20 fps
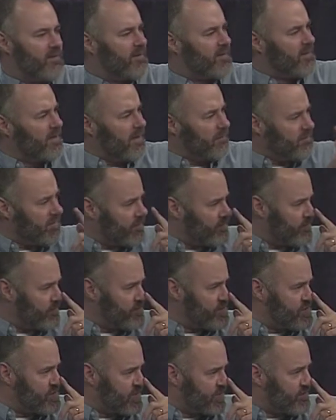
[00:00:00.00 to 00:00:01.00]
And I believe it
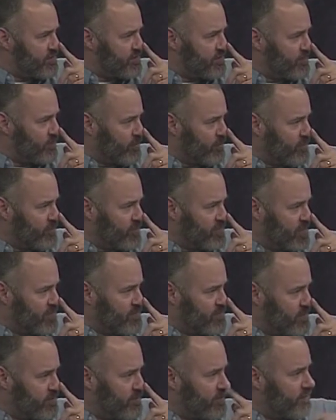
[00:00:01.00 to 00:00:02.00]
was just was it
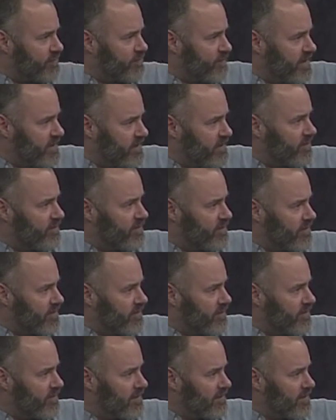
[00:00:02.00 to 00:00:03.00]
just under three years
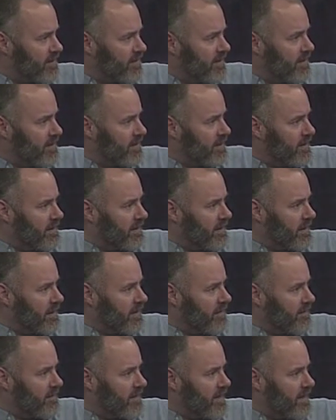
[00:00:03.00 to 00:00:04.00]
ago
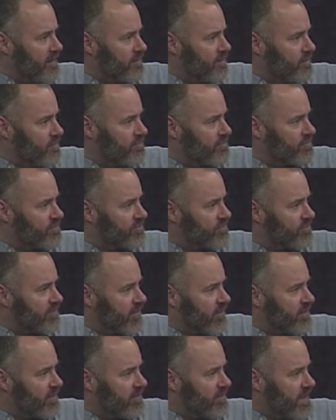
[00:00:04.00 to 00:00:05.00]
uh, that you
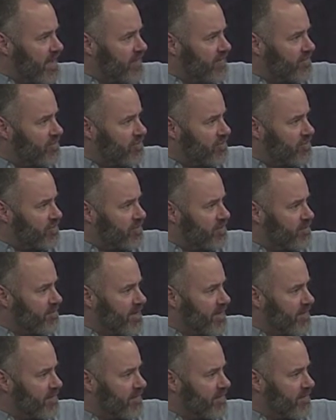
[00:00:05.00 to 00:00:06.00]
started down this career
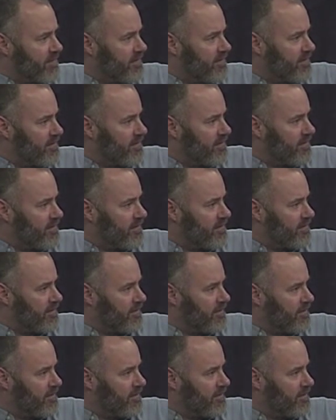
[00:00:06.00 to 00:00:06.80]
path? Yes.